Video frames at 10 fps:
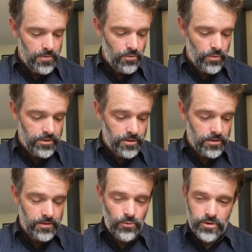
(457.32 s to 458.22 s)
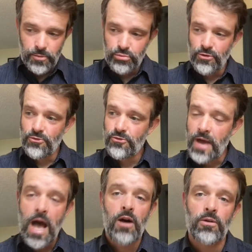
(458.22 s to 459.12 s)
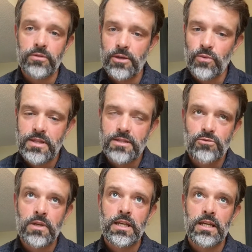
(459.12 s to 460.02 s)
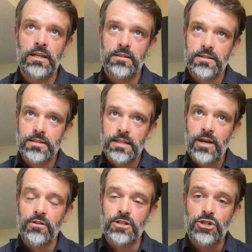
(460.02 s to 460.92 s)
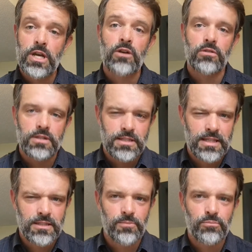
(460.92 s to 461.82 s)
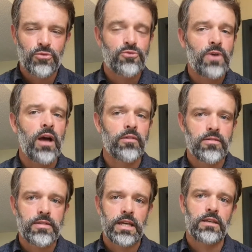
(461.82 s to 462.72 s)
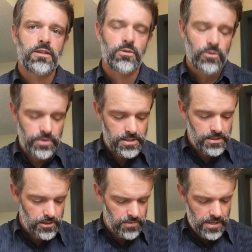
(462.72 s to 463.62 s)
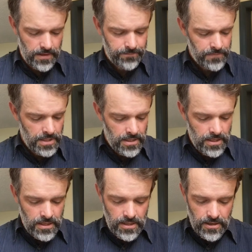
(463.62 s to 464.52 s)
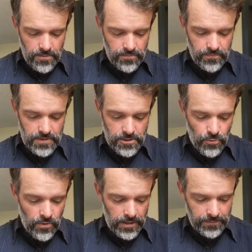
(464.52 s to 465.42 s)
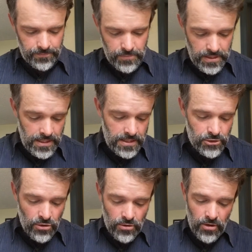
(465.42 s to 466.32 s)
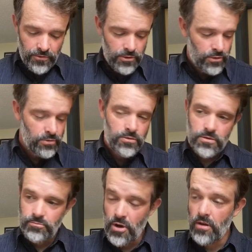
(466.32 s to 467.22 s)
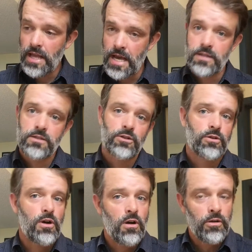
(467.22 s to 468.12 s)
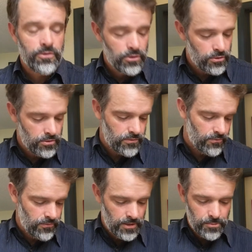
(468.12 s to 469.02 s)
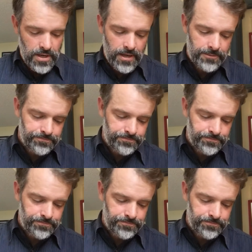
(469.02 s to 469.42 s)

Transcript: with a profound, and what this really, this letter in general is a profound thank you, and we see some of that this morning. But he has heard all the news, Paul has heard all the news from Philippi,